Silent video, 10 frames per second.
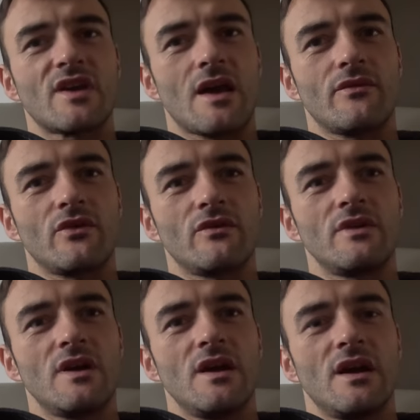careful.
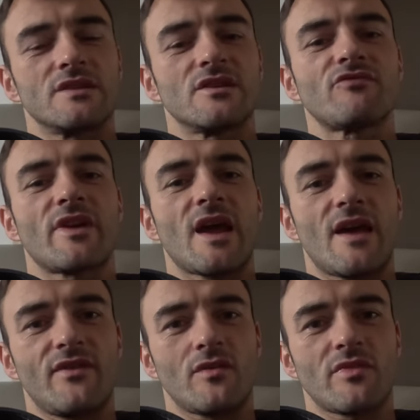I don't run
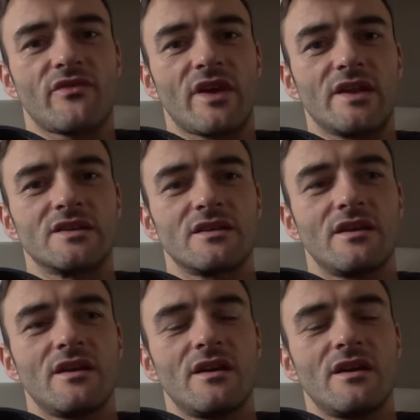heavy on my feet.